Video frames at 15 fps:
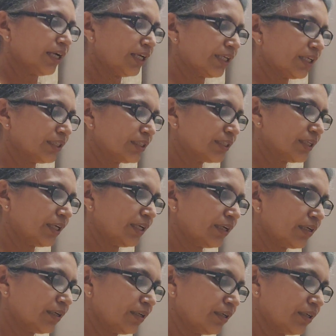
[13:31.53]
I can
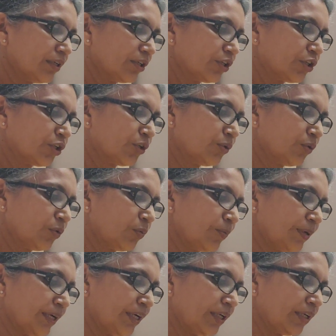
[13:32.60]
take q
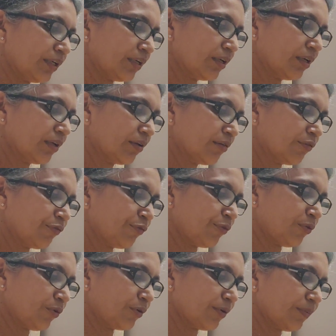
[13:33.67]
by
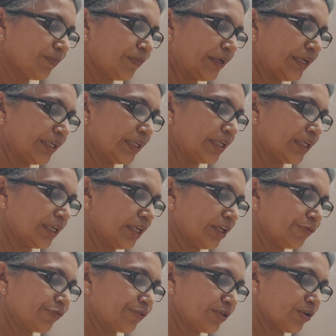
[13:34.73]
4 pi
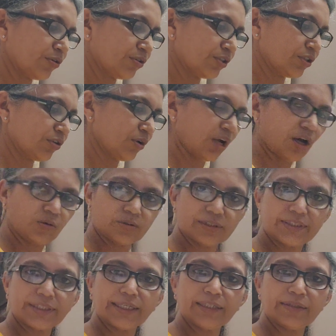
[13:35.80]
epsilon 0
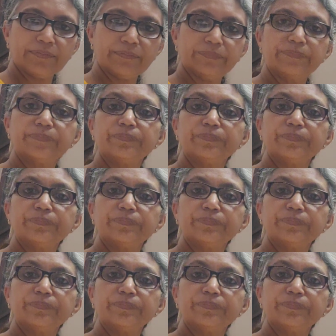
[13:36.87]
outside,